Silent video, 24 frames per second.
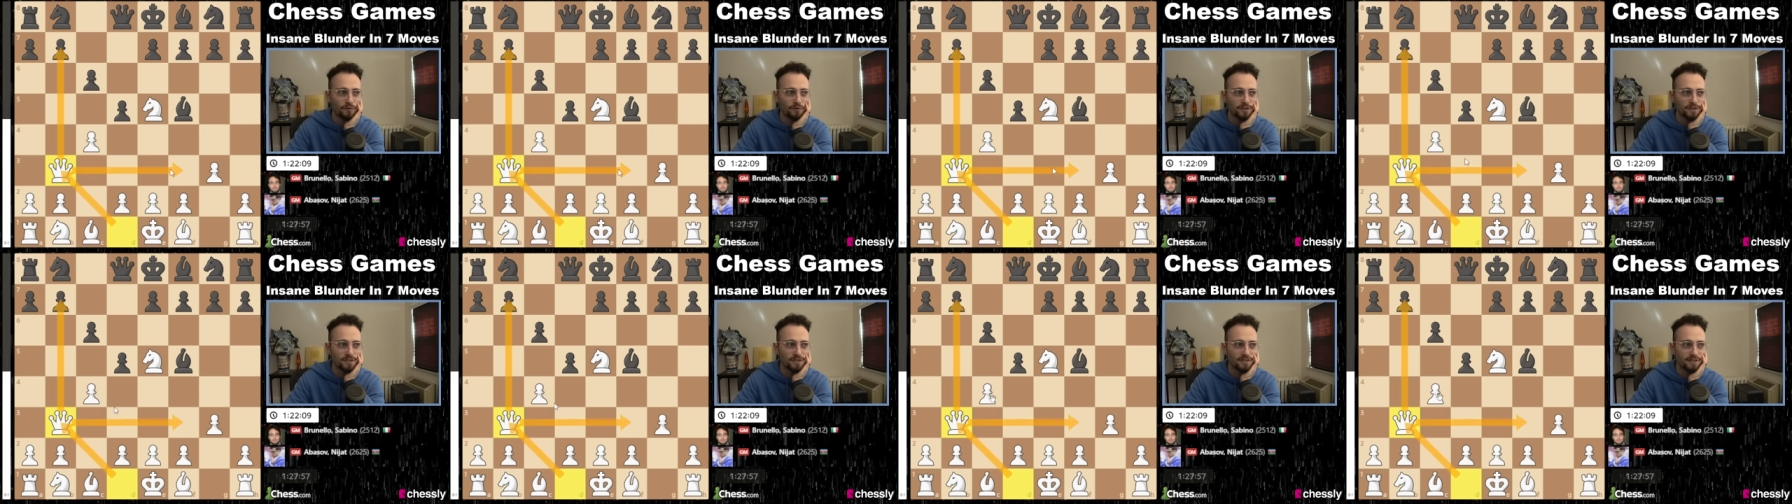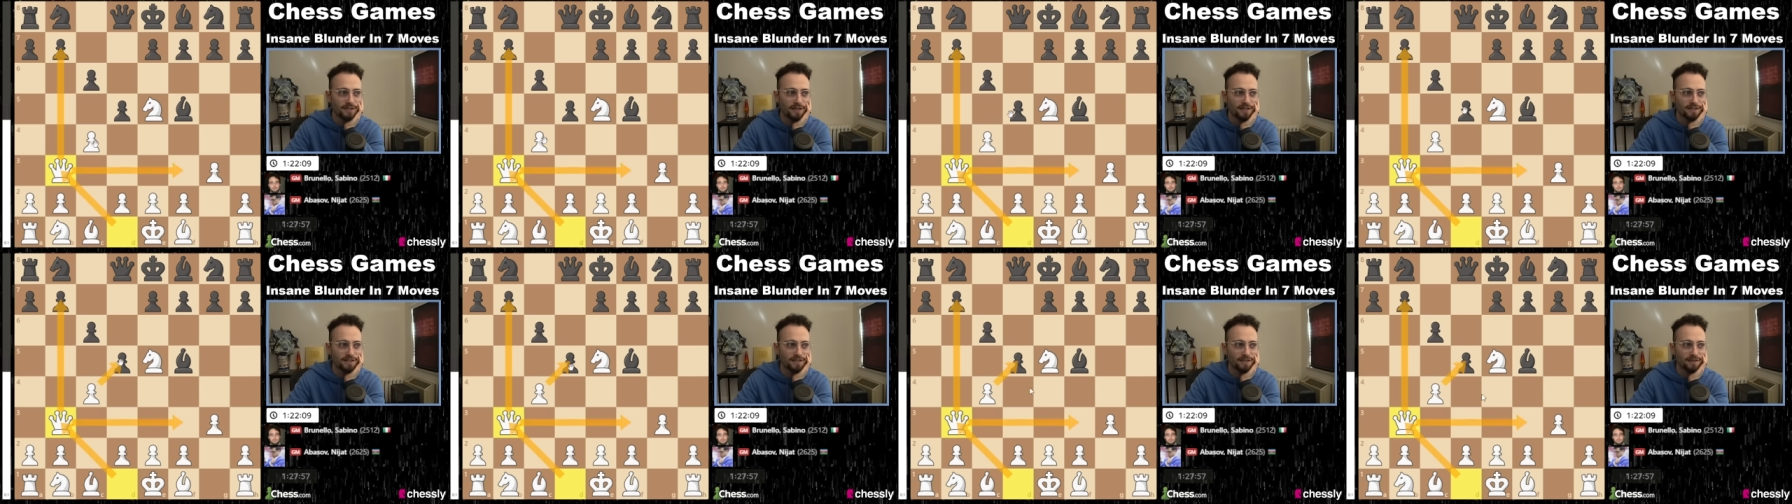this is
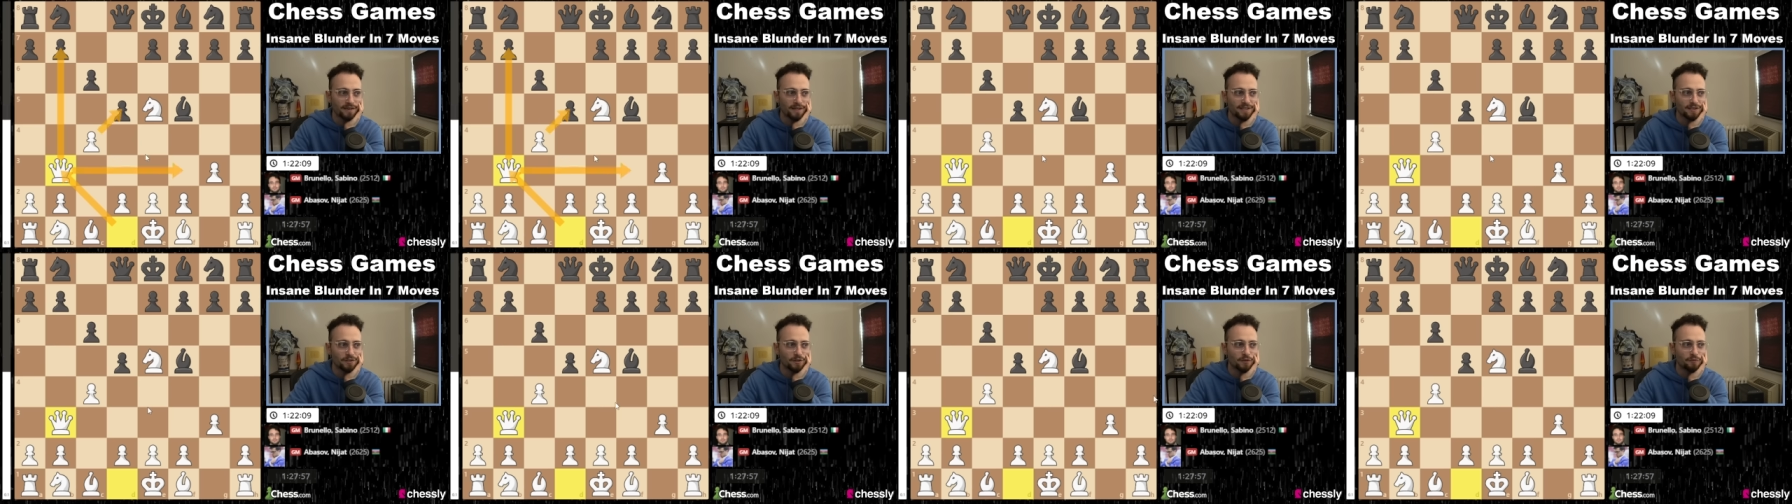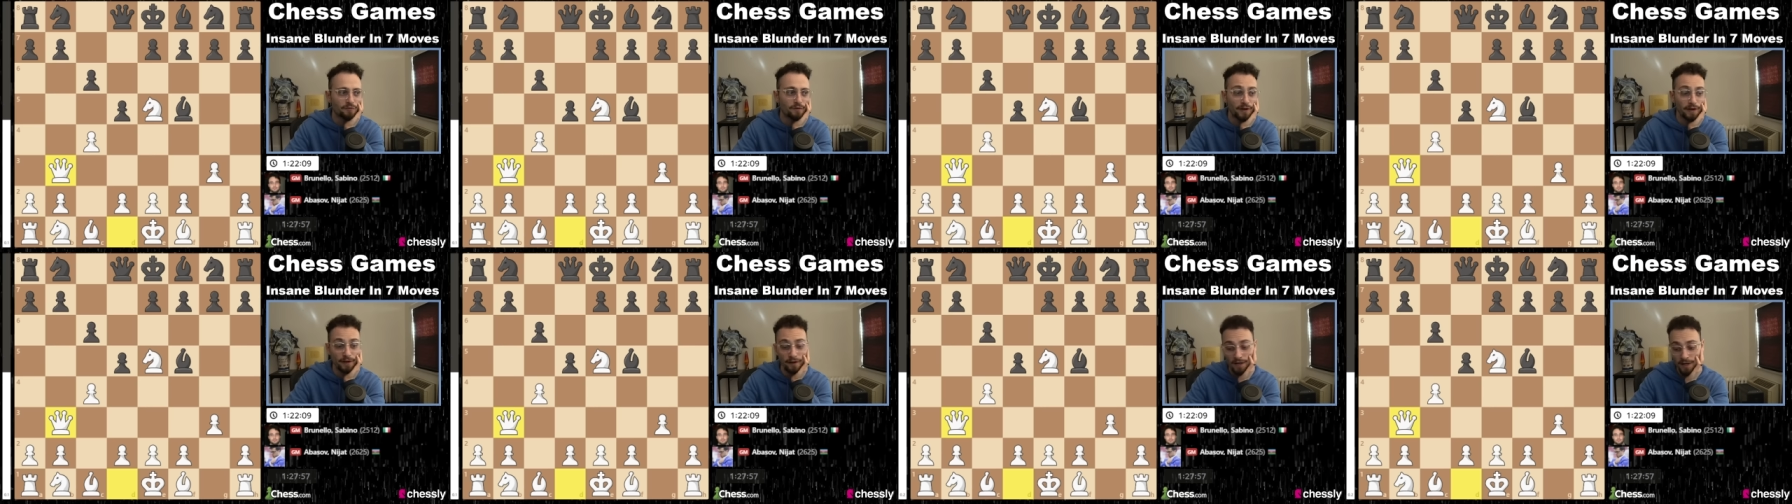an idea, that's under
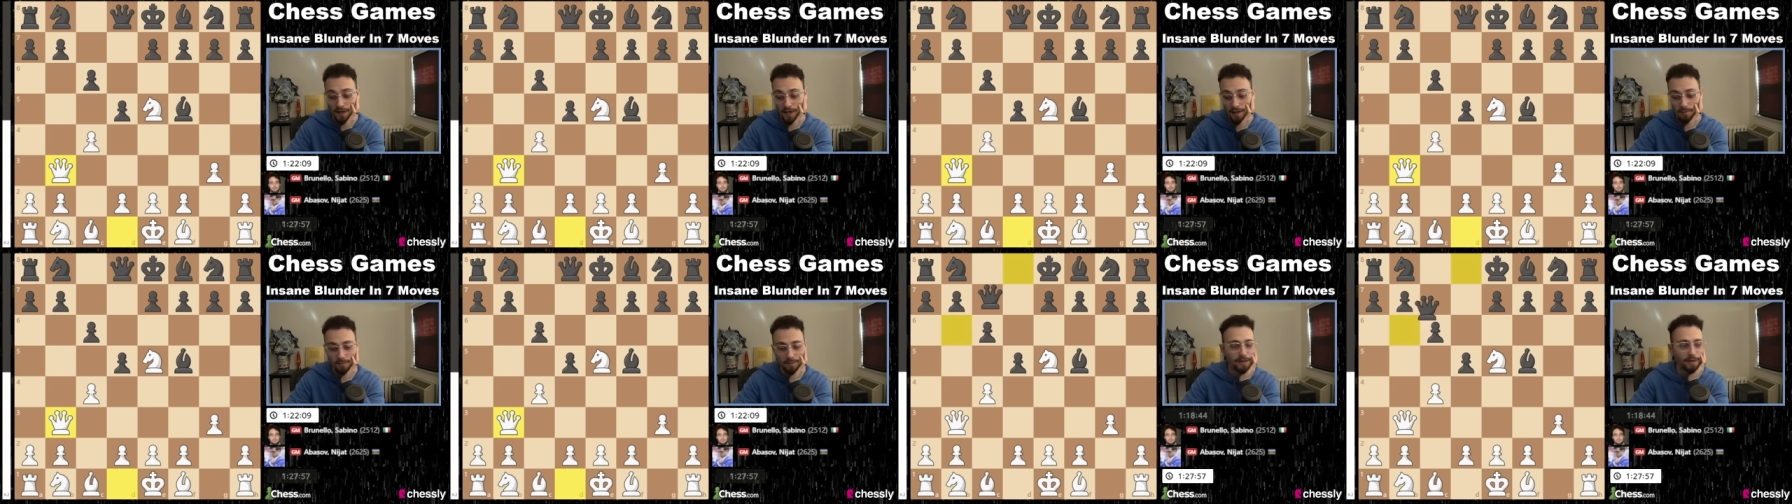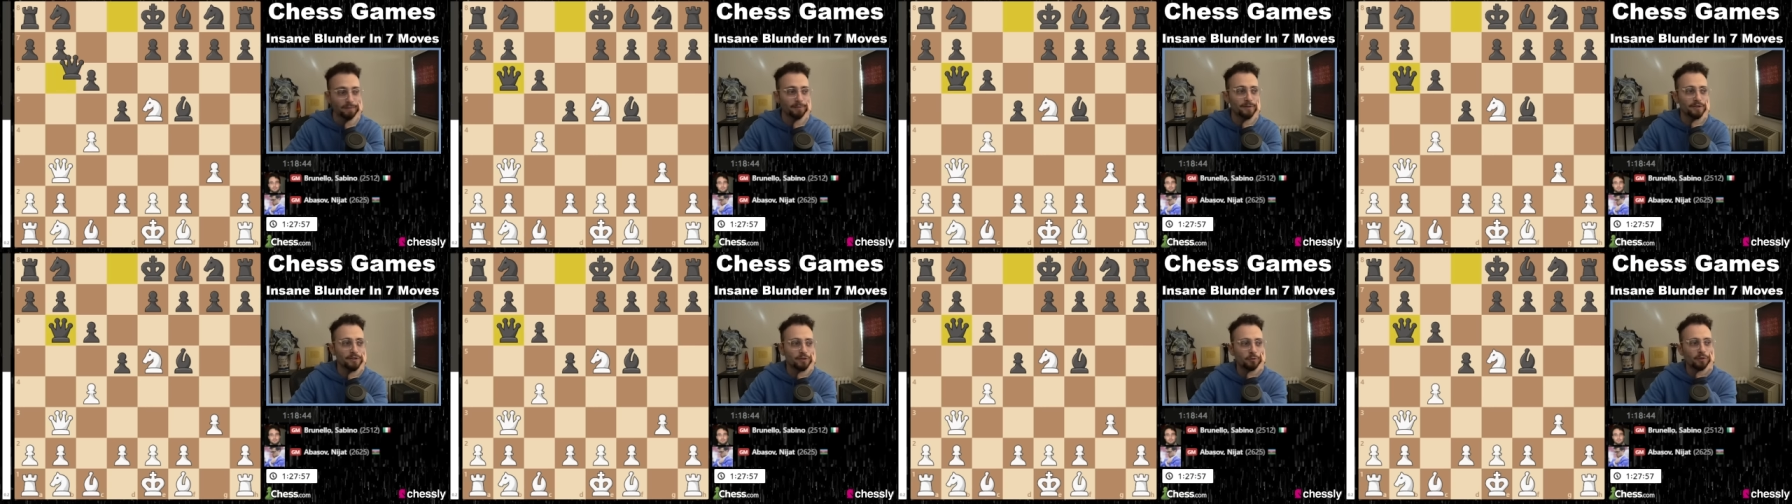fire,
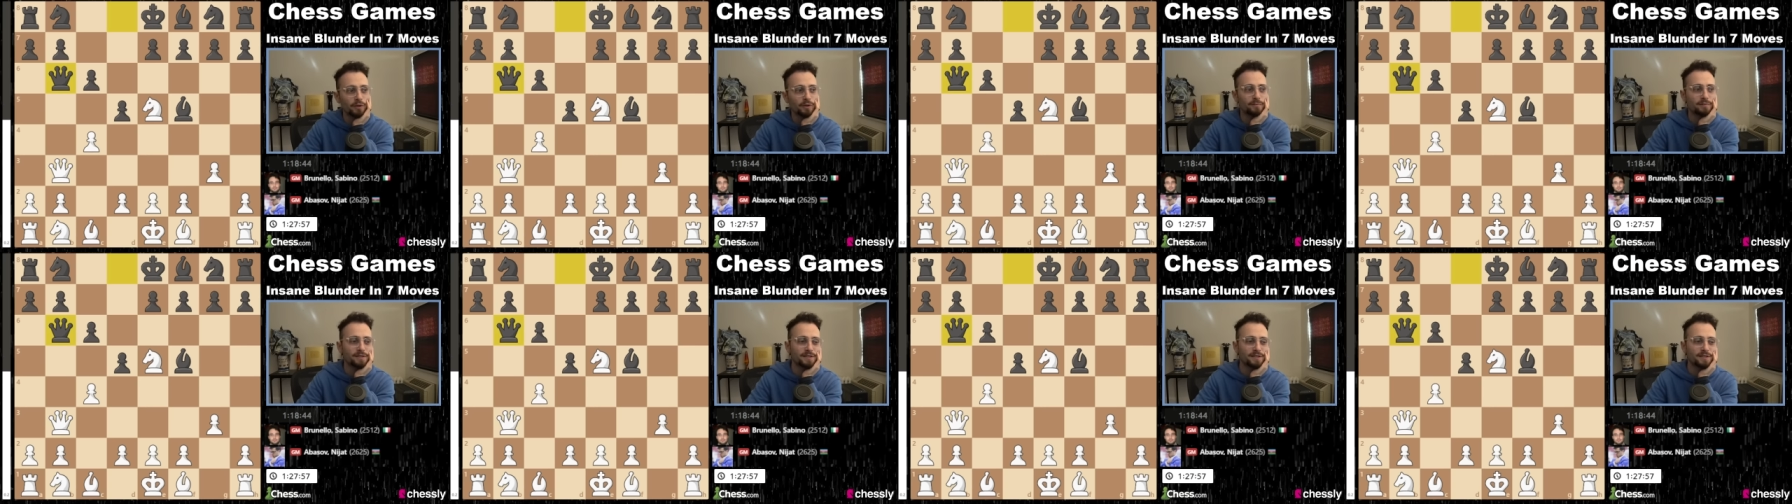black plays queen